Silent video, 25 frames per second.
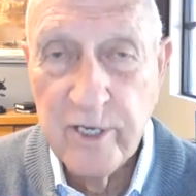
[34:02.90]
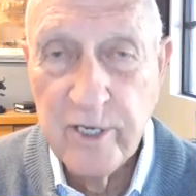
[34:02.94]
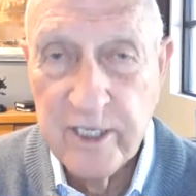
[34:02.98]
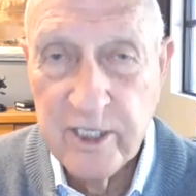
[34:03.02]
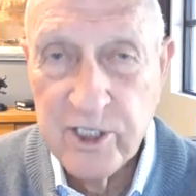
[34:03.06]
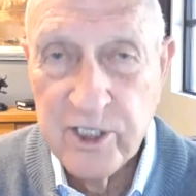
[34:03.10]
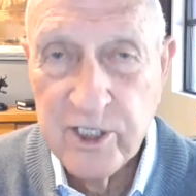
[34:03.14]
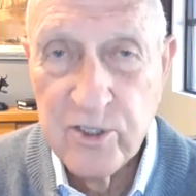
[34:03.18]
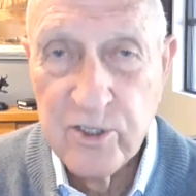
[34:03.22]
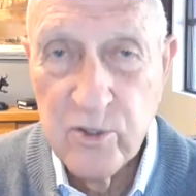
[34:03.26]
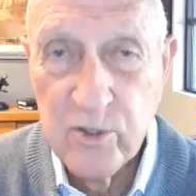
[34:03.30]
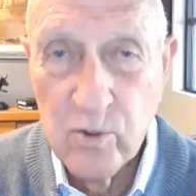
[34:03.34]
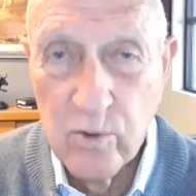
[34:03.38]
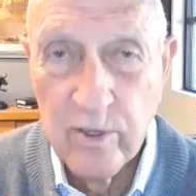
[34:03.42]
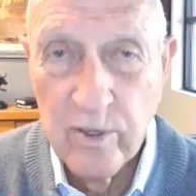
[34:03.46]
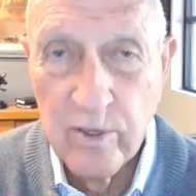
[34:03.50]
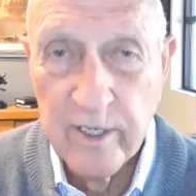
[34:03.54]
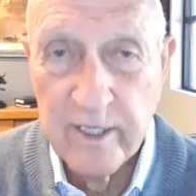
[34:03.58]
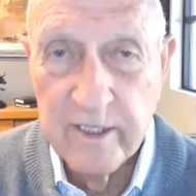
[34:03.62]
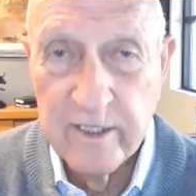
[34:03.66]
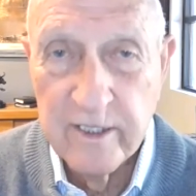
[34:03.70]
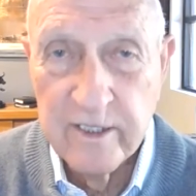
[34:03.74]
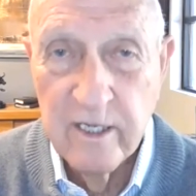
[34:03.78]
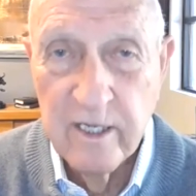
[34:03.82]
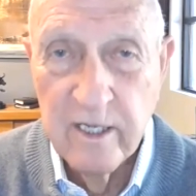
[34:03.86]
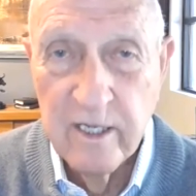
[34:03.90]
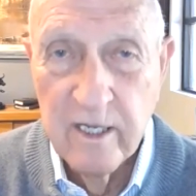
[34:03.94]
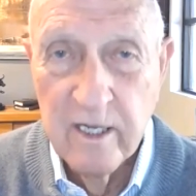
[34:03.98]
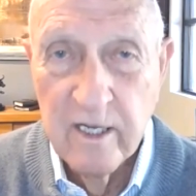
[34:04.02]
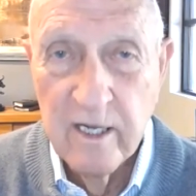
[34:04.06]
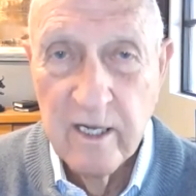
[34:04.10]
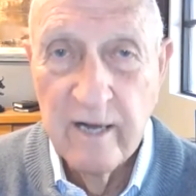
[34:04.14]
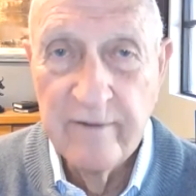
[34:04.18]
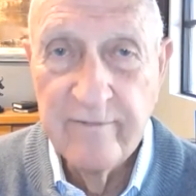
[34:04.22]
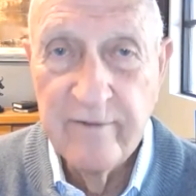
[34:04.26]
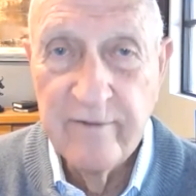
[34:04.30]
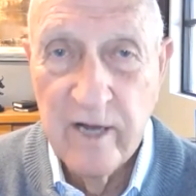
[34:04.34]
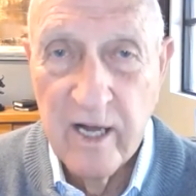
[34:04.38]
30 stories
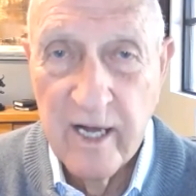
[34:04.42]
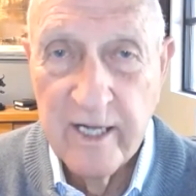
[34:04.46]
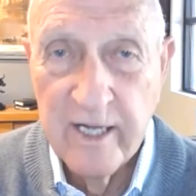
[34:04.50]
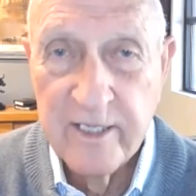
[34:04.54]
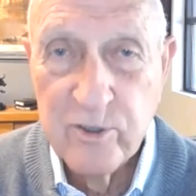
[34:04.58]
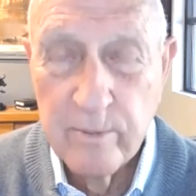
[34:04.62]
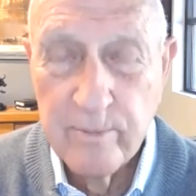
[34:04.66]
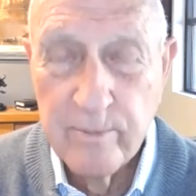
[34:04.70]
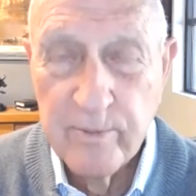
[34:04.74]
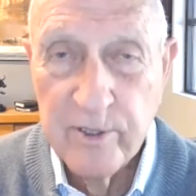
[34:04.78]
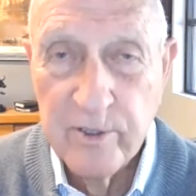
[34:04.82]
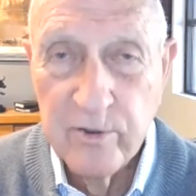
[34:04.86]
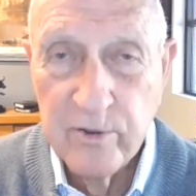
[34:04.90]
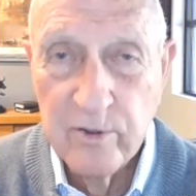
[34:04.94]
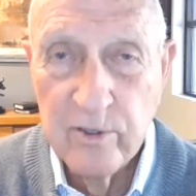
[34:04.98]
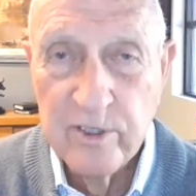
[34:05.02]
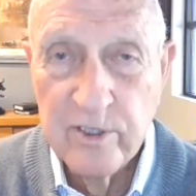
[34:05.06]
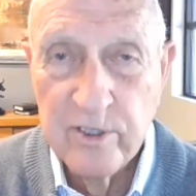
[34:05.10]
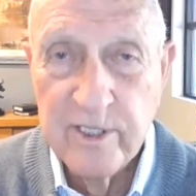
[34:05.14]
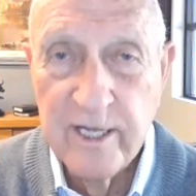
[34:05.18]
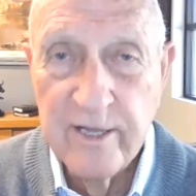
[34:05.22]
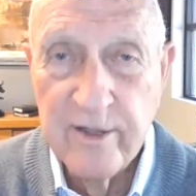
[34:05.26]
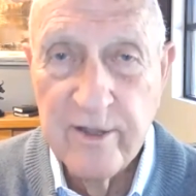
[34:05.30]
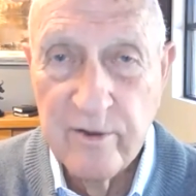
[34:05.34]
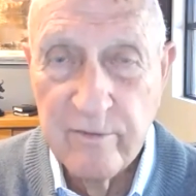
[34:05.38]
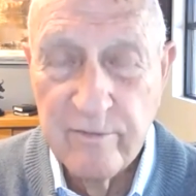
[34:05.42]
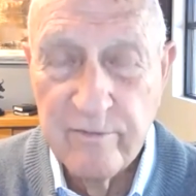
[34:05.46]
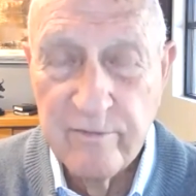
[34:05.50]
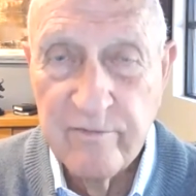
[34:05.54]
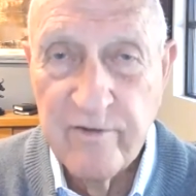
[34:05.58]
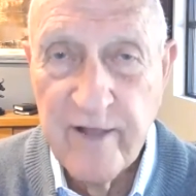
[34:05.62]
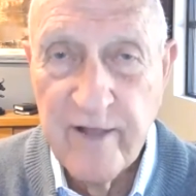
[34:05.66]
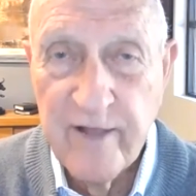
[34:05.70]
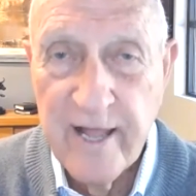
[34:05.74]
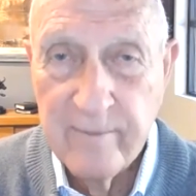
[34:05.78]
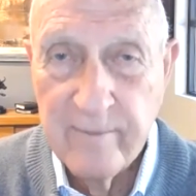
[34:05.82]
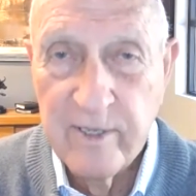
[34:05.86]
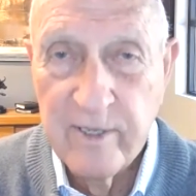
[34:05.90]
of entrepreneurs and their
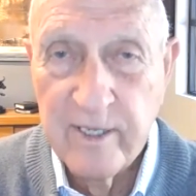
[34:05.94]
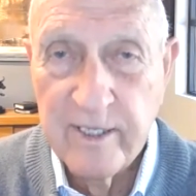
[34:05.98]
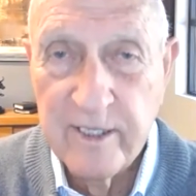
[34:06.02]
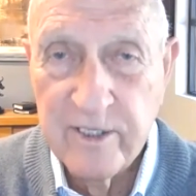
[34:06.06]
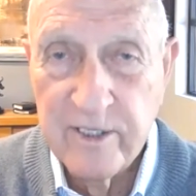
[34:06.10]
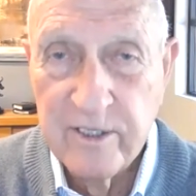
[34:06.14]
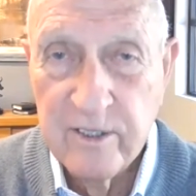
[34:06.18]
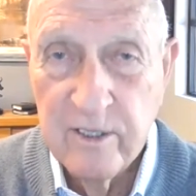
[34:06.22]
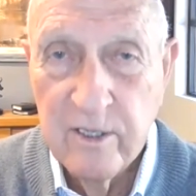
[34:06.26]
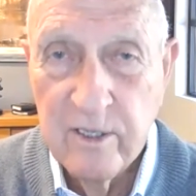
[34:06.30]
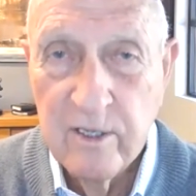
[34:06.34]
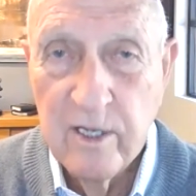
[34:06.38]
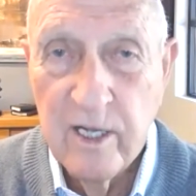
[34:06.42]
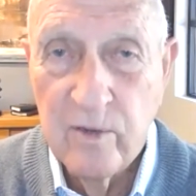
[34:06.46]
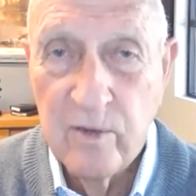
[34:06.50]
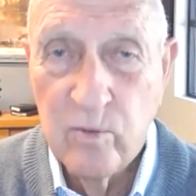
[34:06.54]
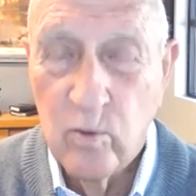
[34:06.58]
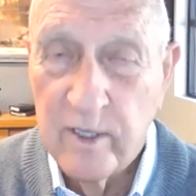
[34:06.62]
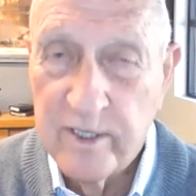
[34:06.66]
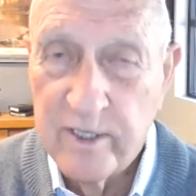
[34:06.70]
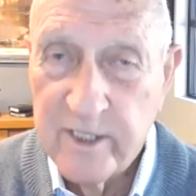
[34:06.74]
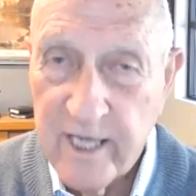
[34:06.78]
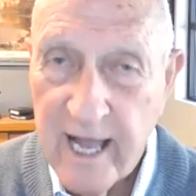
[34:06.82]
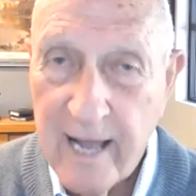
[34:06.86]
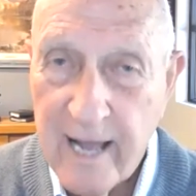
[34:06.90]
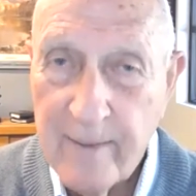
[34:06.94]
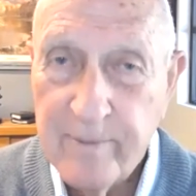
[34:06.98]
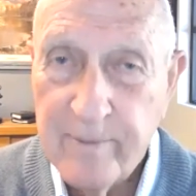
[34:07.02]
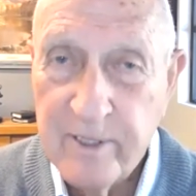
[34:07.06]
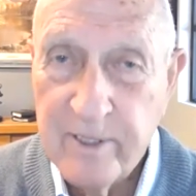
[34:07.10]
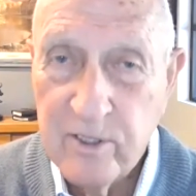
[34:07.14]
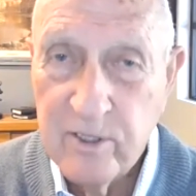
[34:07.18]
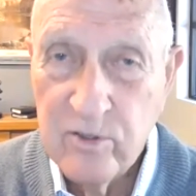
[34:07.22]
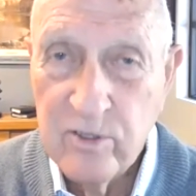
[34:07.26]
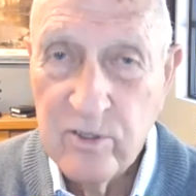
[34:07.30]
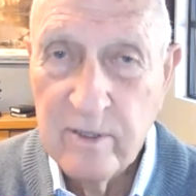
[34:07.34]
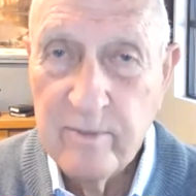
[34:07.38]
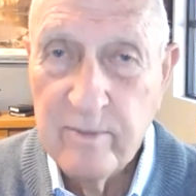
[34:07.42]
families and what's
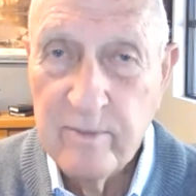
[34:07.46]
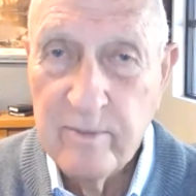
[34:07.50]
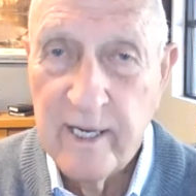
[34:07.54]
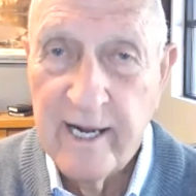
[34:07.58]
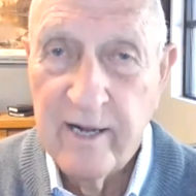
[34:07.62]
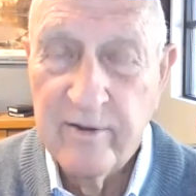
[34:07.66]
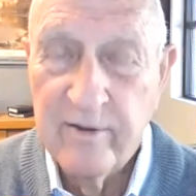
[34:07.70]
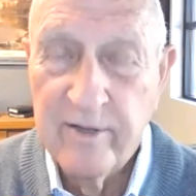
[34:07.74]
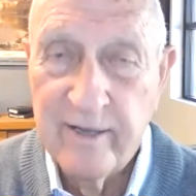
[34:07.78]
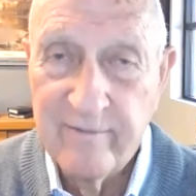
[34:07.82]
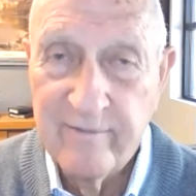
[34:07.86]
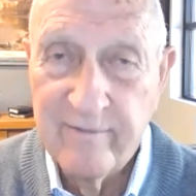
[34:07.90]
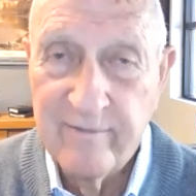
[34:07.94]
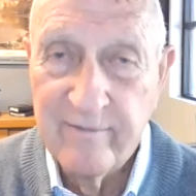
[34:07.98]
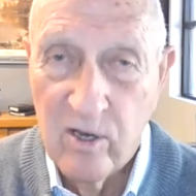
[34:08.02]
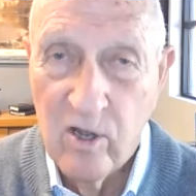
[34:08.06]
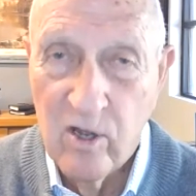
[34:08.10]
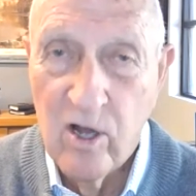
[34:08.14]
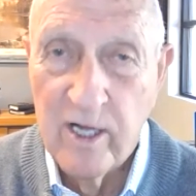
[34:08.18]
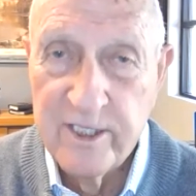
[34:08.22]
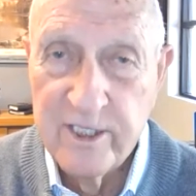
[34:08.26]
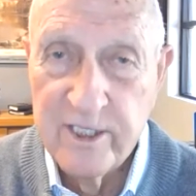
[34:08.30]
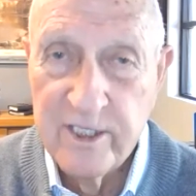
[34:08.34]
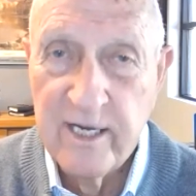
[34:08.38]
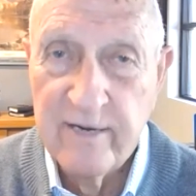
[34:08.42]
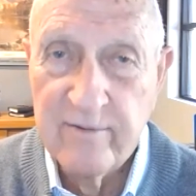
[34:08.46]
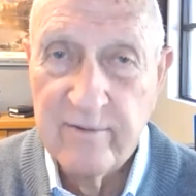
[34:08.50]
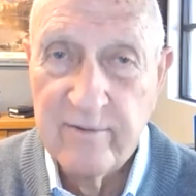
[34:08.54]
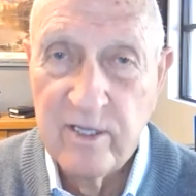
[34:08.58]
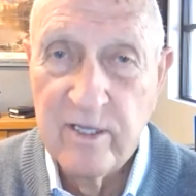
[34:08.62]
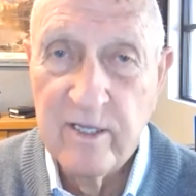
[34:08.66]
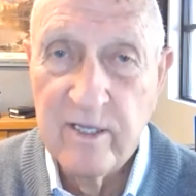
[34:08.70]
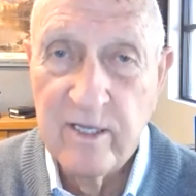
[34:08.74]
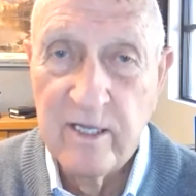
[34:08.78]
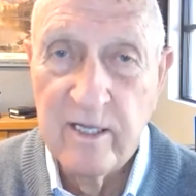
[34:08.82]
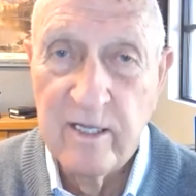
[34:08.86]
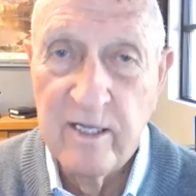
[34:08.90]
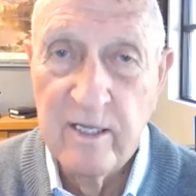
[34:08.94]
happened to them and how they've lost
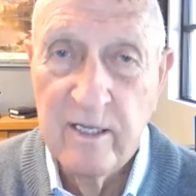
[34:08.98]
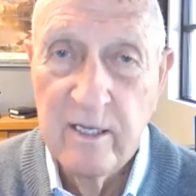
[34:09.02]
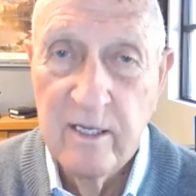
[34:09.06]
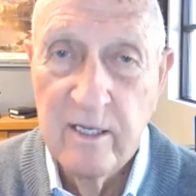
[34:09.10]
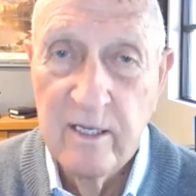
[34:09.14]
everything